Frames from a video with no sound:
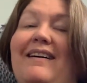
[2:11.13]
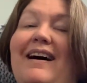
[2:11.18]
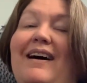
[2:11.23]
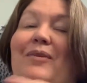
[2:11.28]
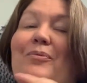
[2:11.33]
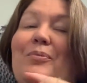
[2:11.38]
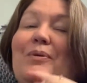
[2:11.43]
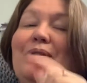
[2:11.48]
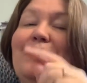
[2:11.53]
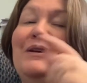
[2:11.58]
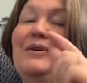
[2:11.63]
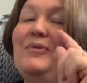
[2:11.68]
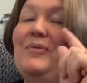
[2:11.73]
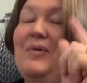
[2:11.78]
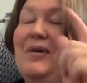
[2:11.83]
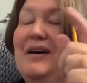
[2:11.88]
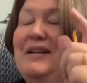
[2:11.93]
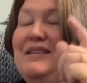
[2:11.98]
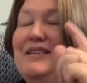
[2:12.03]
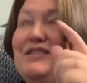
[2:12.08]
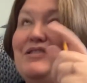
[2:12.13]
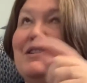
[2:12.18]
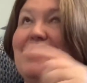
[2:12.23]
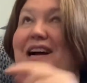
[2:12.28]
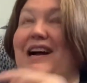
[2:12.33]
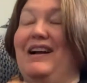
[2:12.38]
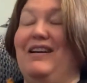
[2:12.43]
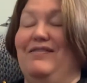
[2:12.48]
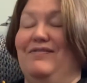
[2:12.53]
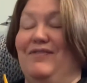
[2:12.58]
really want to
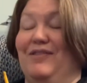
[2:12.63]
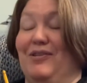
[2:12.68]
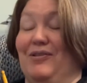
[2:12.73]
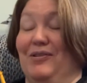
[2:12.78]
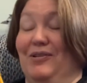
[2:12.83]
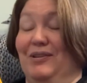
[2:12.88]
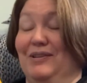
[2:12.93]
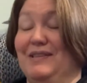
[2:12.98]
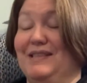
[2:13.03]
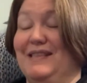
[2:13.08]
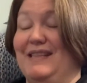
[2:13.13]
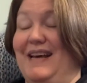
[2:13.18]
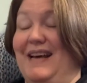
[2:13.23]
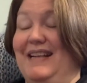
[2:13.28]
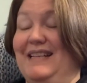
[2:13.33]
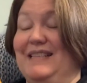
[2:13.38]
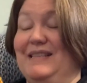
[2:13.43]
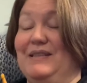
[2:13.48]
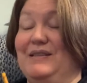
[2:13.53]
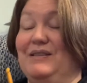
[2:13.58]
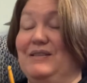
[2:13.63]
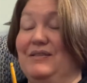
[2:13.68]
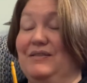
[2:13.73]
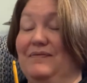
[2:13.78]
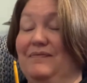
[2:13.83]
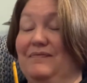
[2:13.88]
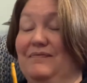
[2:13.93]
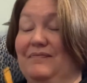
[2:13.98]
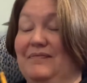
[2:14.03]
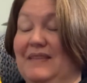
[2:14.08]
try a furls. That's
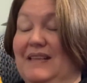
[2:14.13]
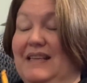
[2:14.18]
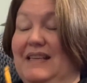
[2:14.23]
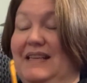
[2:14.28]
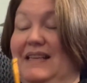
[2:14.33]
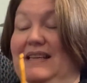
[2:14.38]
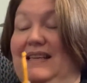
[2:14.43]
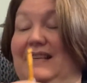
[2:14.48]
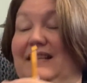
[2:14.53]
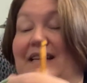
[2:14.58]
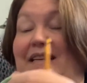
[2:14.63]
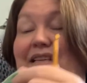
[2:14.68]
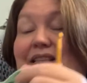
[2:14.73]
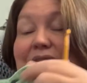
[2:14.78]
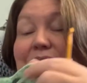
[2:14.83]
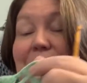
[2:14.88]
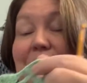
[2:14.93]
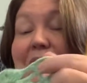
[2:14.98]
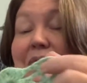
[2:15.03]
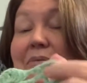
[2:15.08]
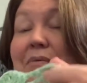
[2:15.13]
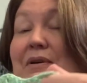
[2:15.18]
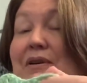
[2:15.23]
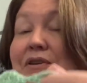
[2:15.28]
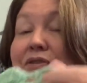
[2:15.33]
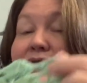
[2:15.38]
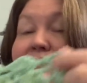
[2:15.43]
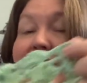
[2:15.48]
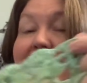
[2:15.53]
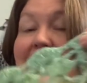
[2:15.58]
what I want
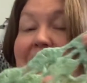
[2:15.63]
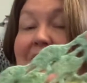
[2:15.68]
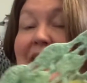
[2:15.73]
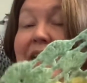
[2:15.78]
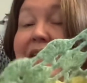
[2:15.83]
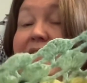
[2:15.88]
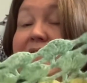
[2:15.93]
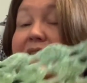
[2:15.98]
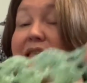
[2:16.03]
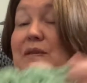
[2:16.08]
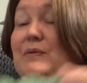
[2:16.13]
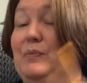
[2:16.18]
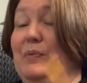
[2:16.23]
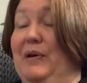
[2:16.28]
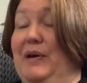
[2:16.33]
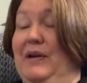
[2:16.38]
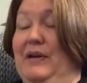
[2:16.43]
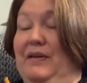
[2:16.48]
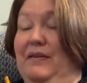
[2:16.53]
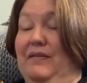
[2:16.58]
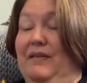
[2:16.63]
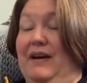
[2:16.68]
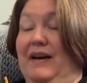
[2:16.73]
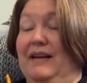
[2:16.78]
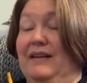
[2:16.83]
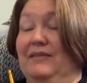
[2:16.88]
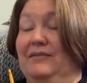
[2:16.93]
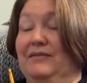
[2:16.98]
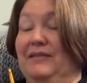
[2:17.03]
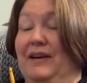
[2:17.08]
to try next, but I
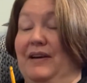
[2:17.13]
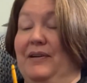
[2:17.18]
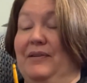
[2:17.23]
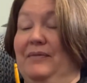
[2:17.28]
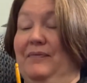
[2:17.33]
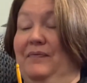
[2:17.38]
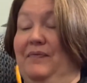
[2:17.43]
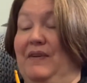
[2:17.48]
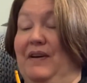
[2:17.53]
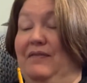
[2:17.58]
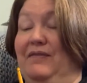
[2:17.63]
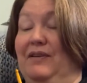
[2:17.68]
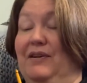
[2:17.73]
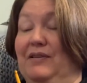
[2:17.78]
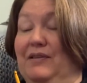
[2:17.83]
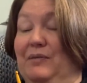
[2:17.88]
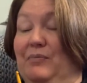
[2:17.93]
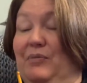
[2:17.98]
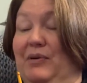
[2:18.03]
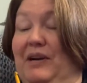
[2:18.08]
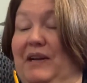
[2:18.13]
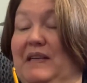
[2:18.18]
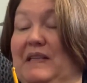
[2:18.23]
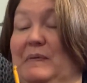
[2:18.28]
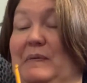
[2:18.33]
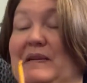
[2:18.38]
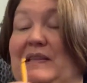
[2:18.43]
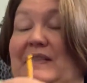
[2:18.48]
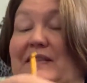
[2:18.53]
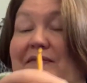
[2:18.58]
don't know. I've heard they're pretty
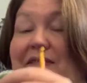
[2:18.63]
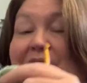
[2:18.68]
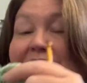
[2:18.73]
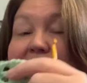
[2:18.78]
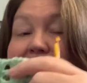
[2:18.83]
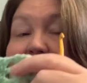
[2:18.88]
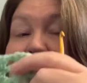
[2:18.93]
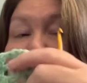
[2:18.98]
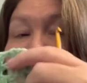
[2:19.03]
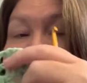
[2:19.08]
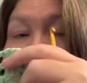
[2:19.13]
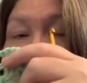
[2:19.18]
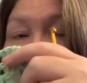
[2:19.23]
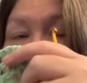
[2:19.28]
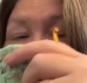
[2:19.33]
expensive. I've never looked.